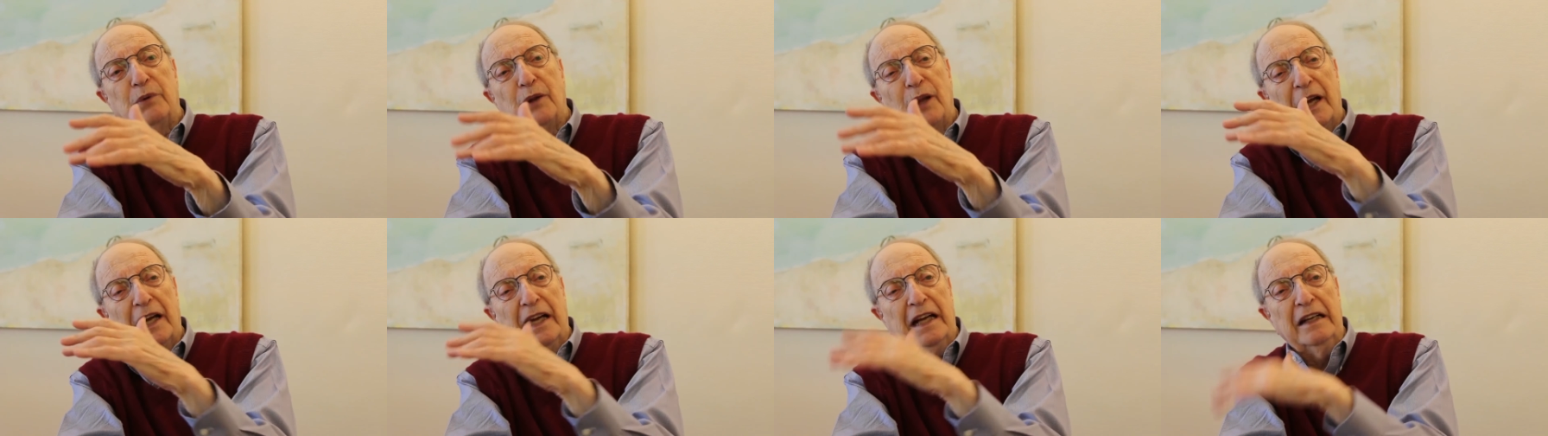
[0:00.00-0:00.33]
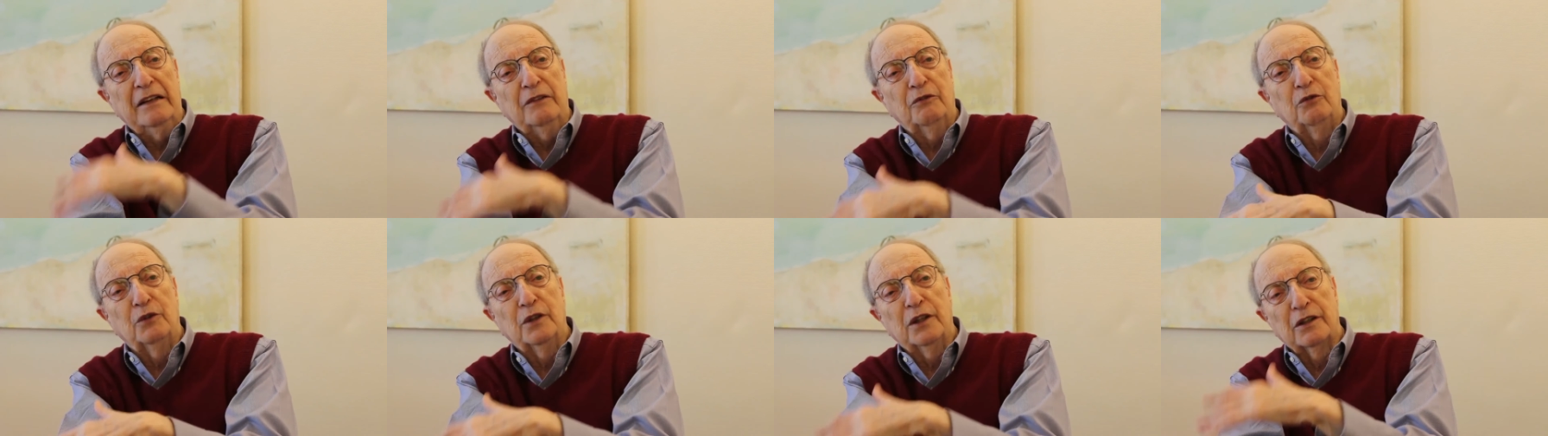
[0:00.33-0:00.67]

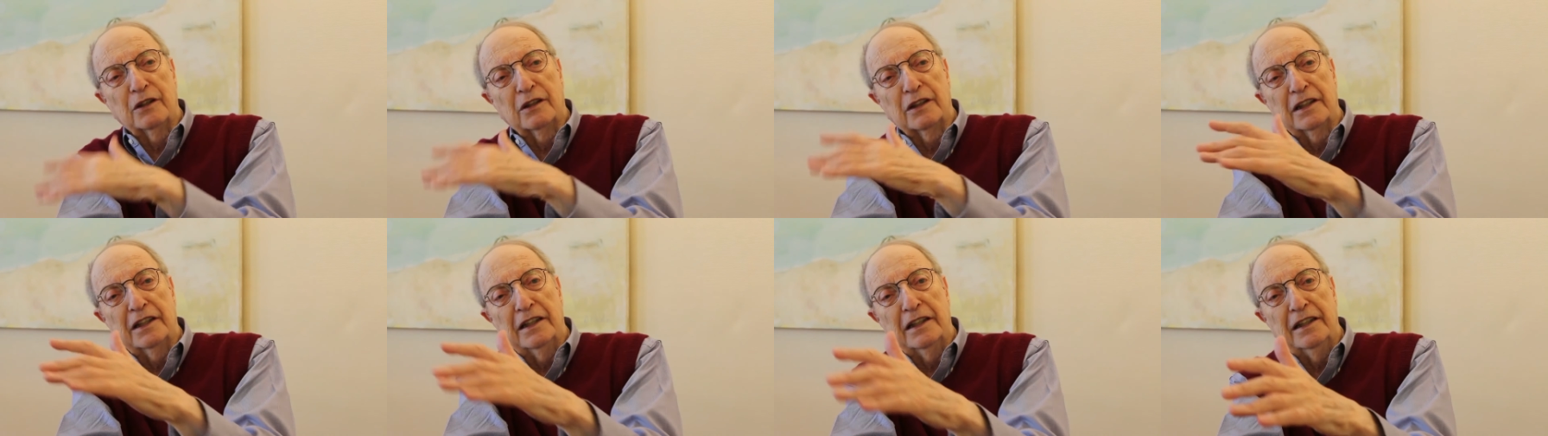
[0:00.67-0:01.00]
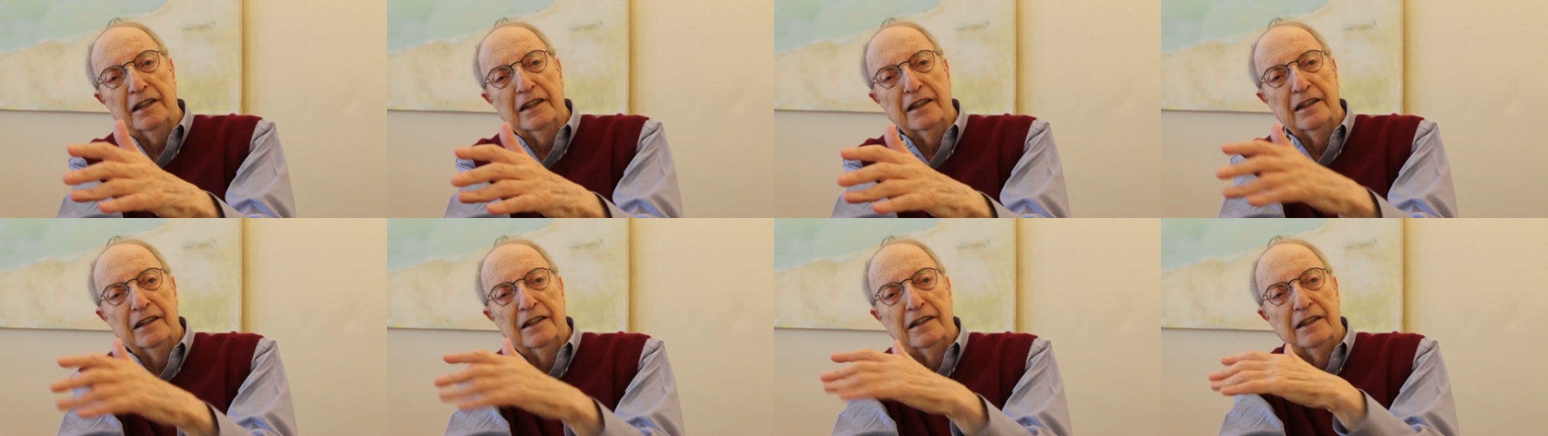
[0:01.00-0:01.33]
played
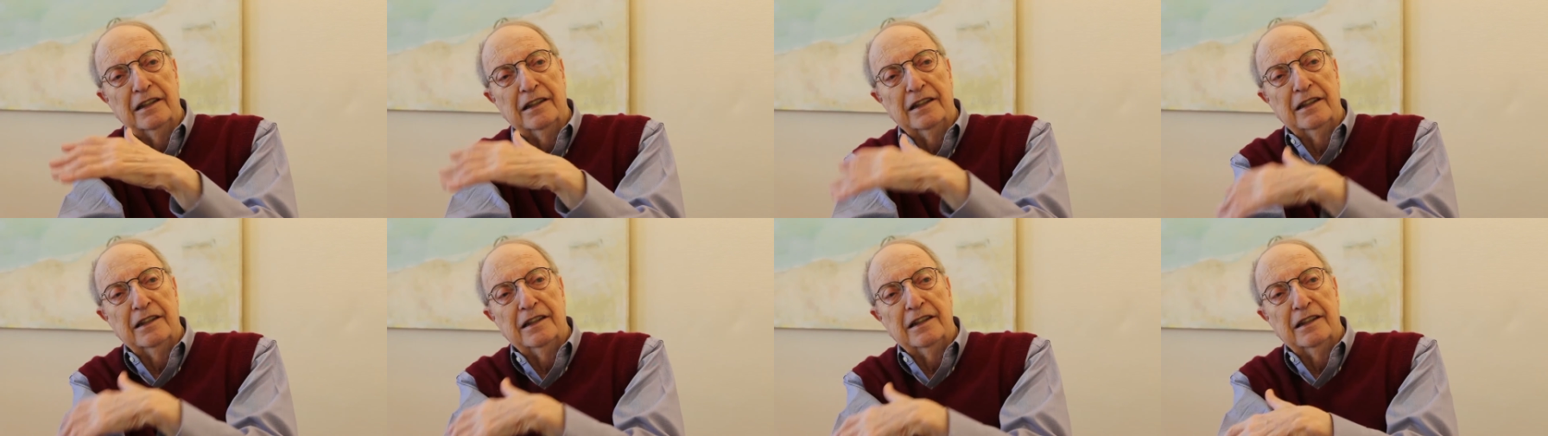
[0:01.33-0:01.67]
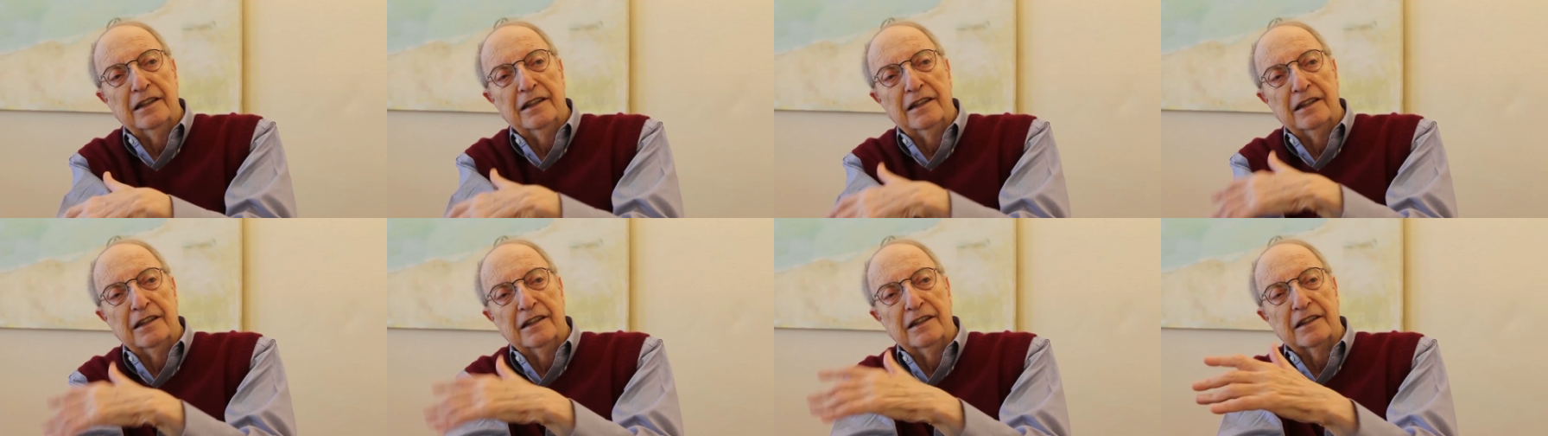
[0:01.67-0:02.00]
really
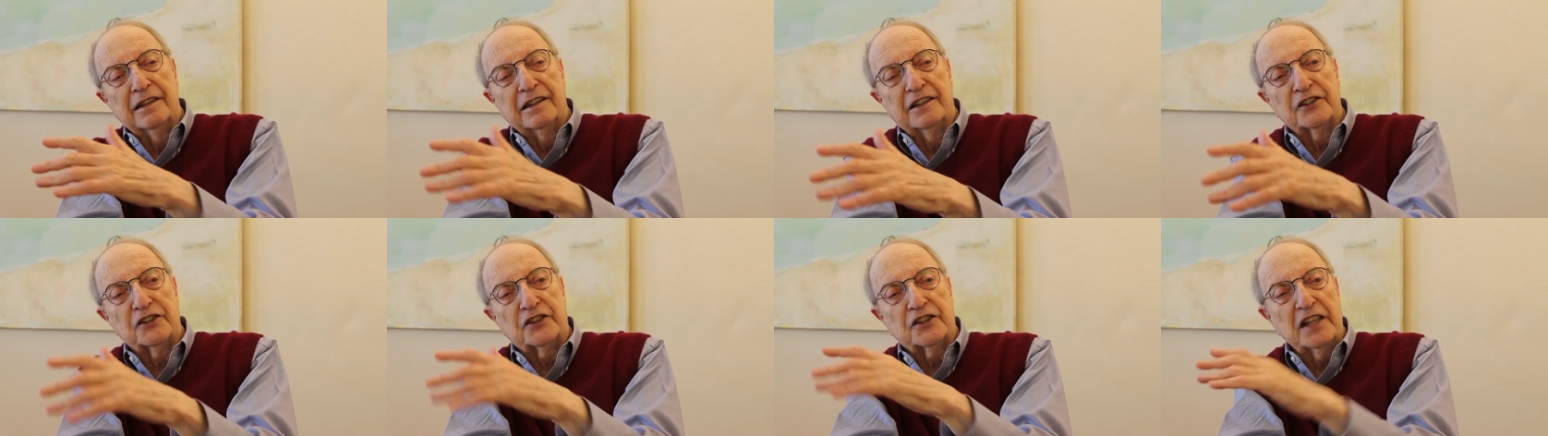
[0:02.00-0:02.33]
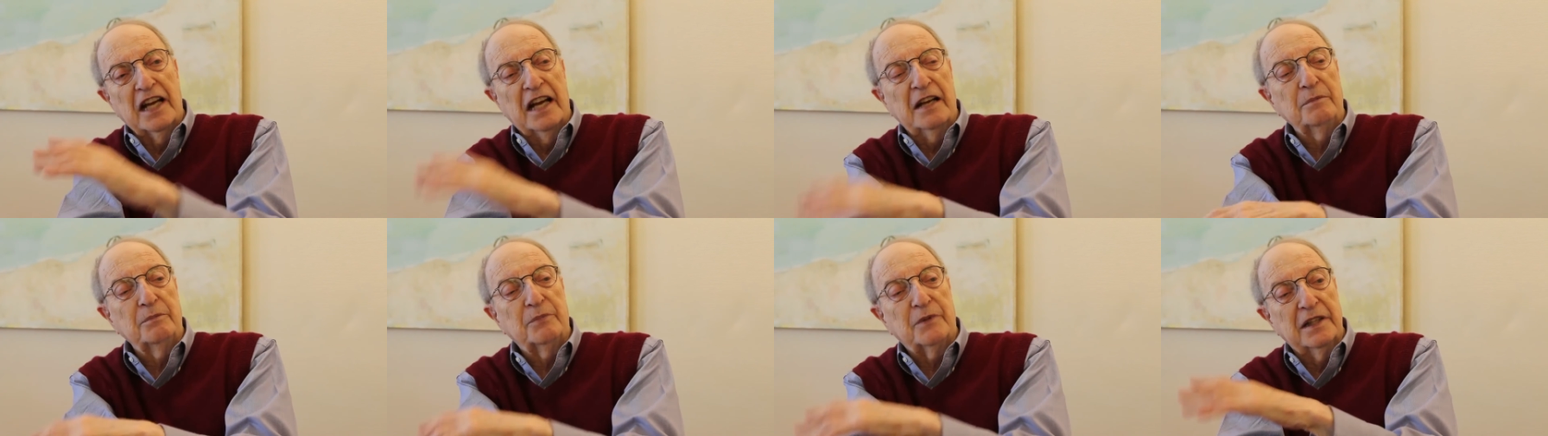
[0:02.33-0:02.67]
the
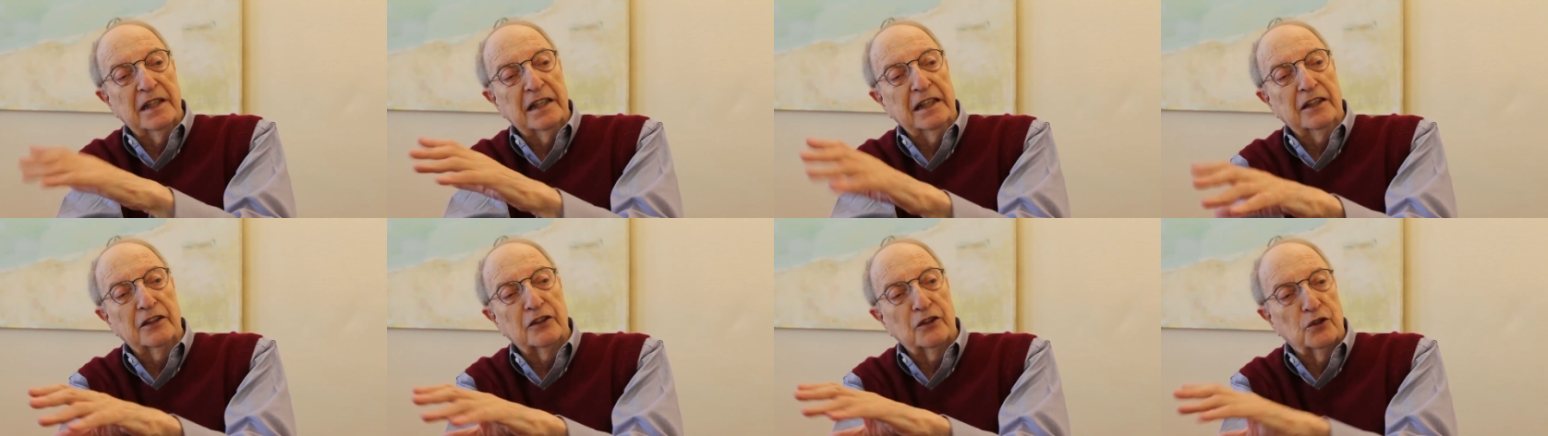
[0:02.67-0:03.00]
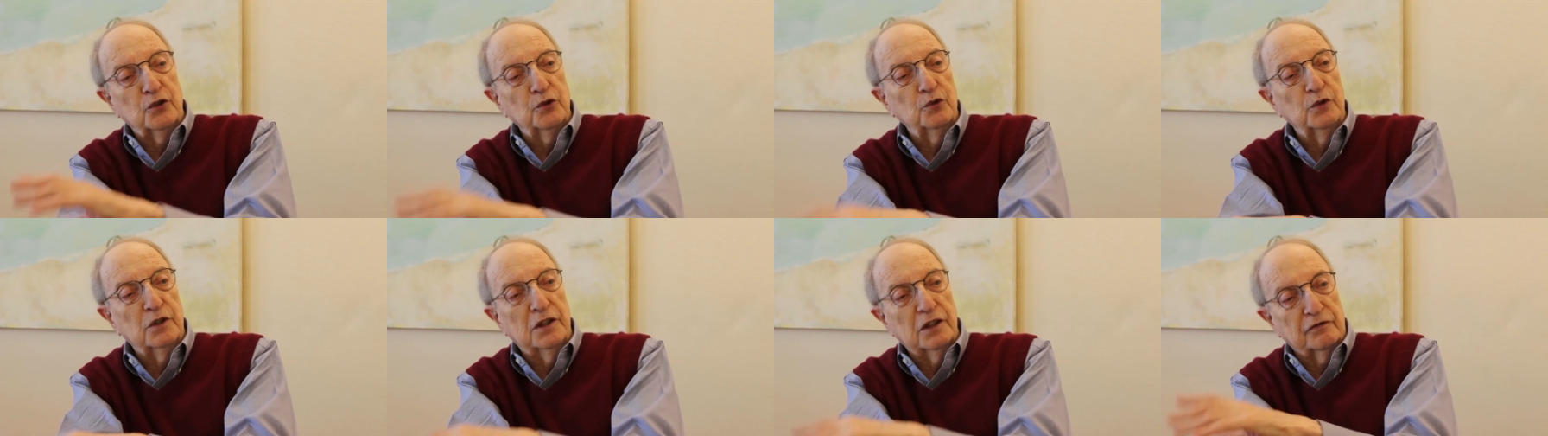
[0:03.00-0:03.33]
same thing in
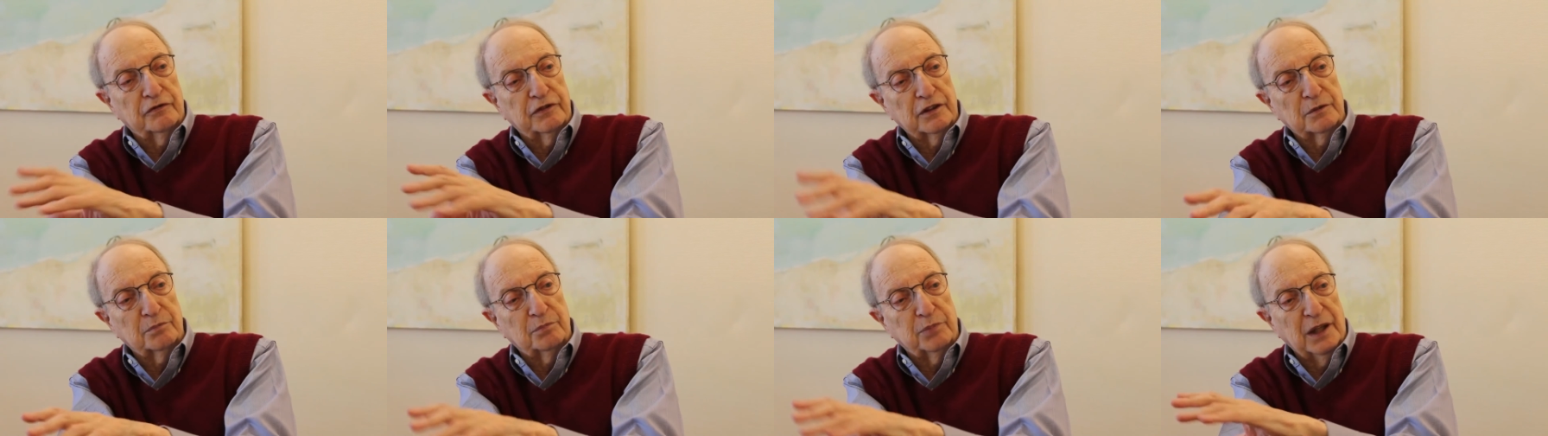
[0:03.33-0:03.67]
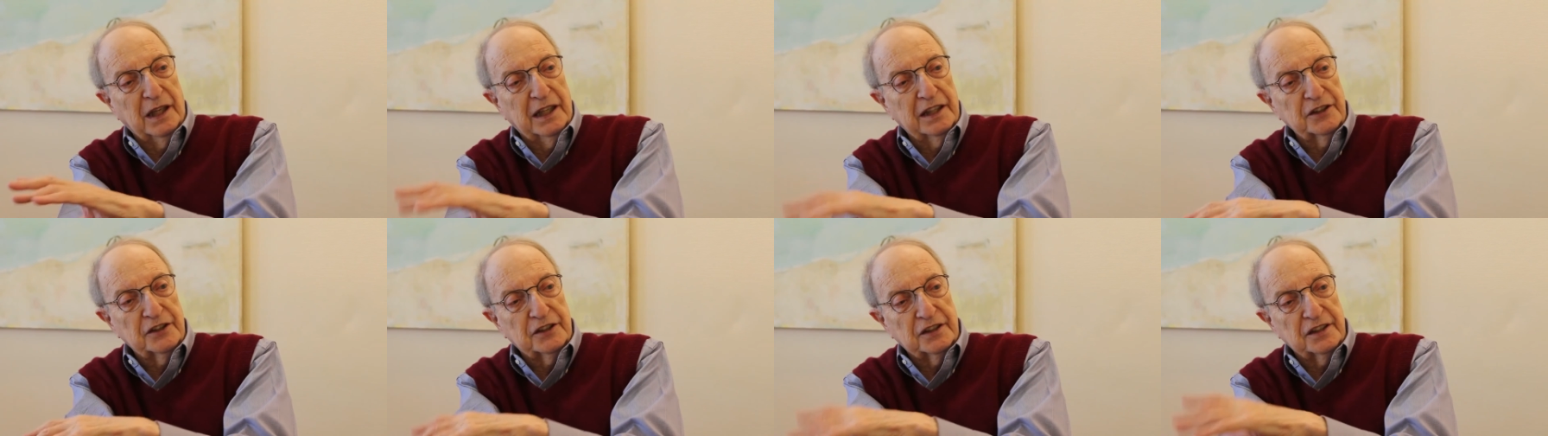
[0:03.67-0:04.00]
two different
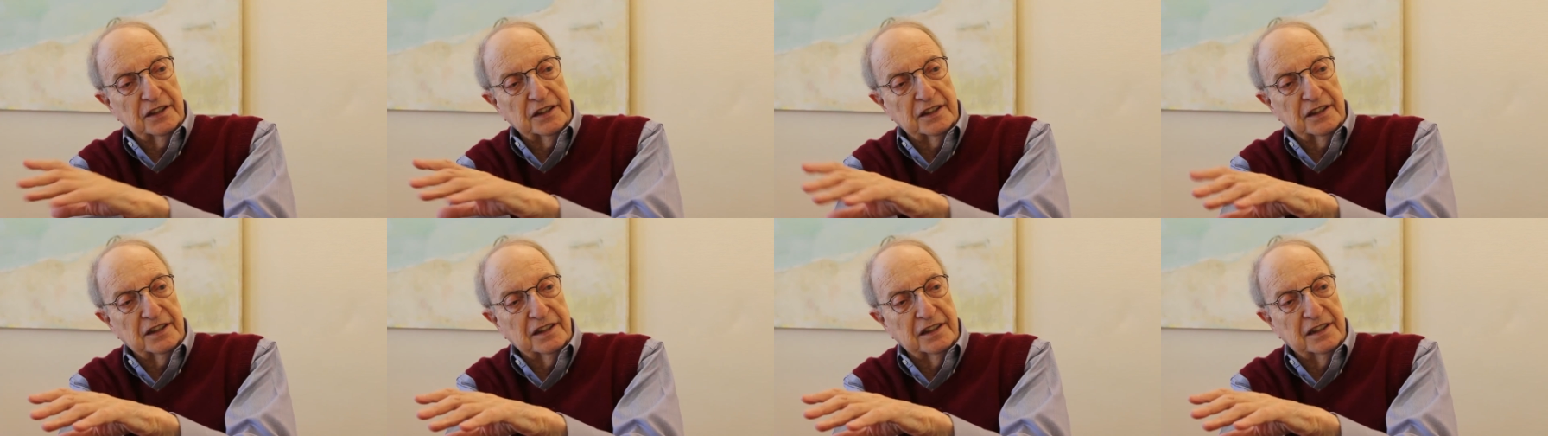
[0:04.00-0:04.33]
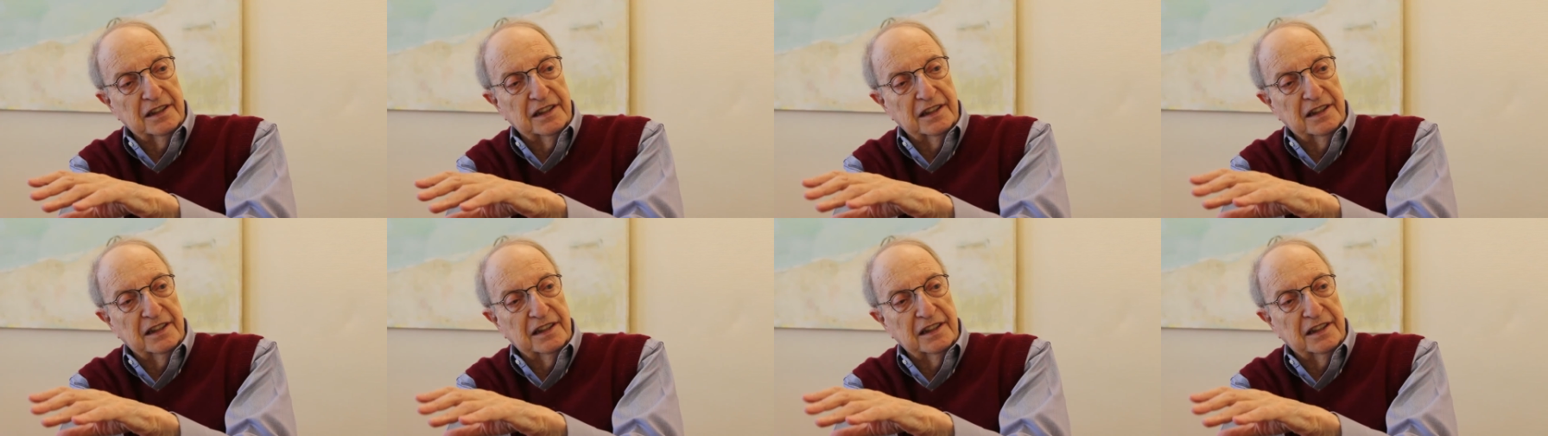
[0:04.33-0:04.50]
places.